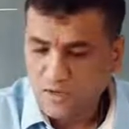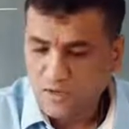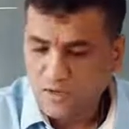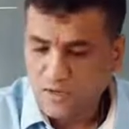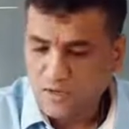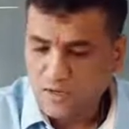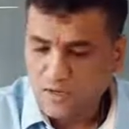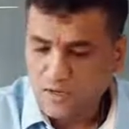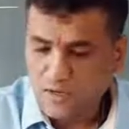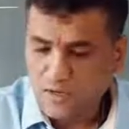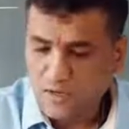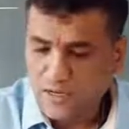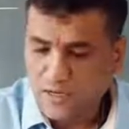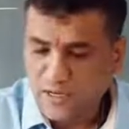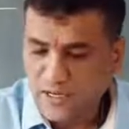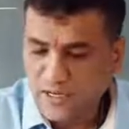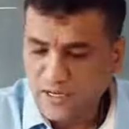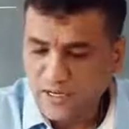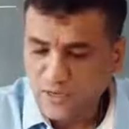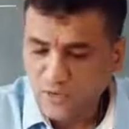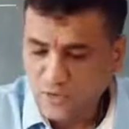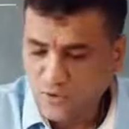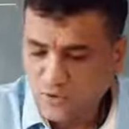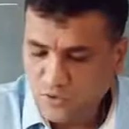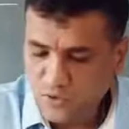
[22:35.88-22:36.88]
already
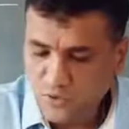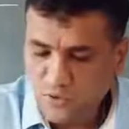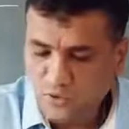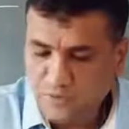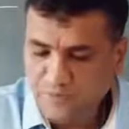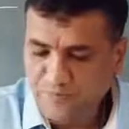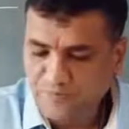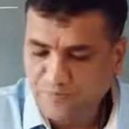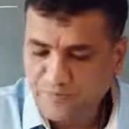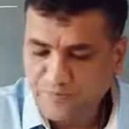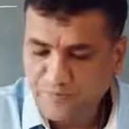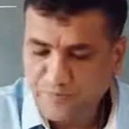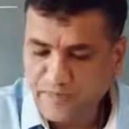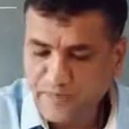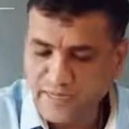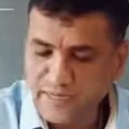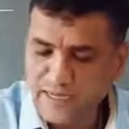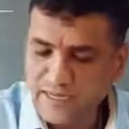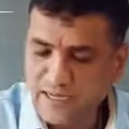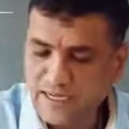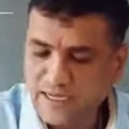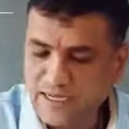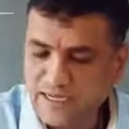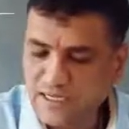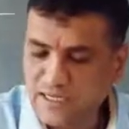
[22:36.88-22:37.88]
you know,
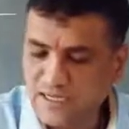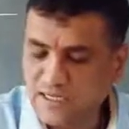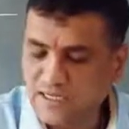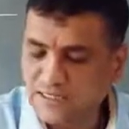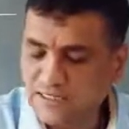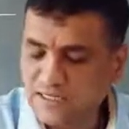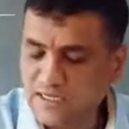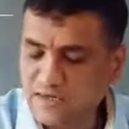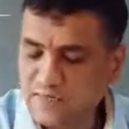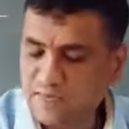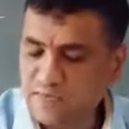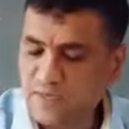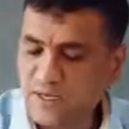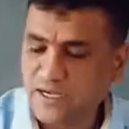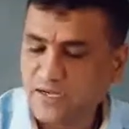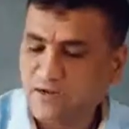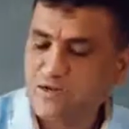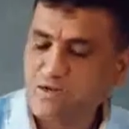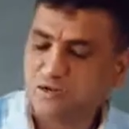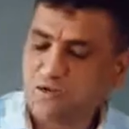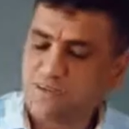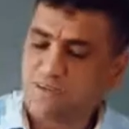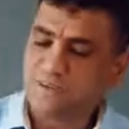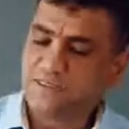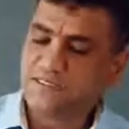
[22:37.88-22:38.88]
inheritance of blood
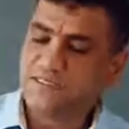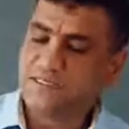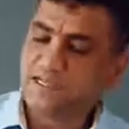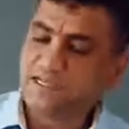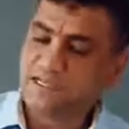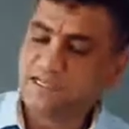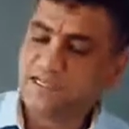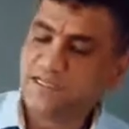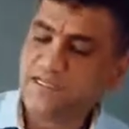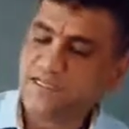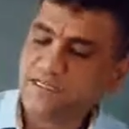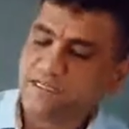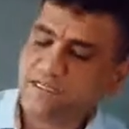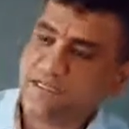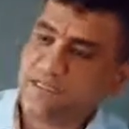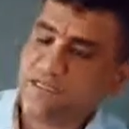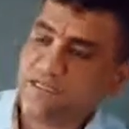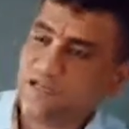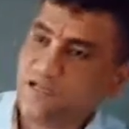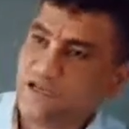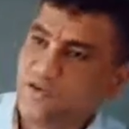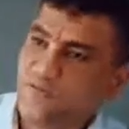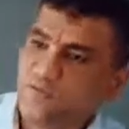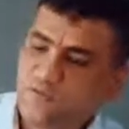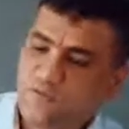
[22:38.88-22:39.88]
group is a condition
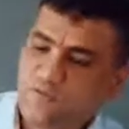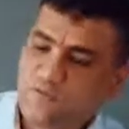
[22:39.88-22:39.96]
of